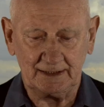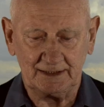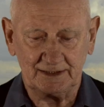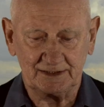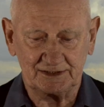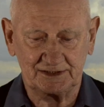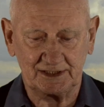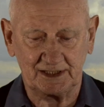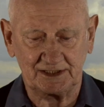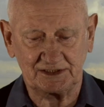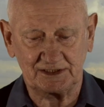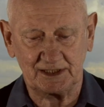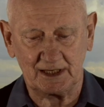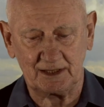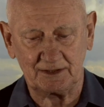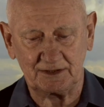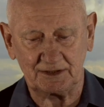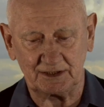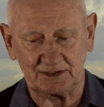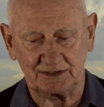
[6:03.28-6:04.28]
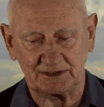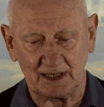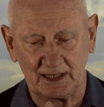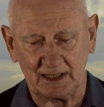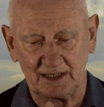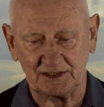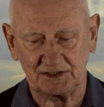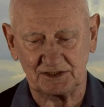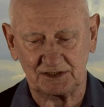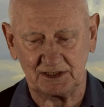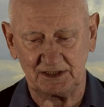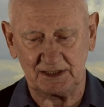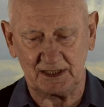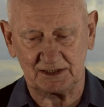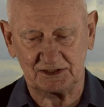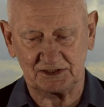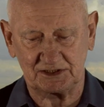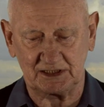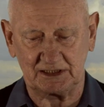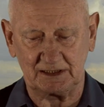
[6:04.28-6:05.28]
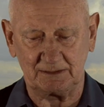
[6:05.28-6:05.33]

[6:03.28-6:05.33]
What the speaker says: sets out the task he has set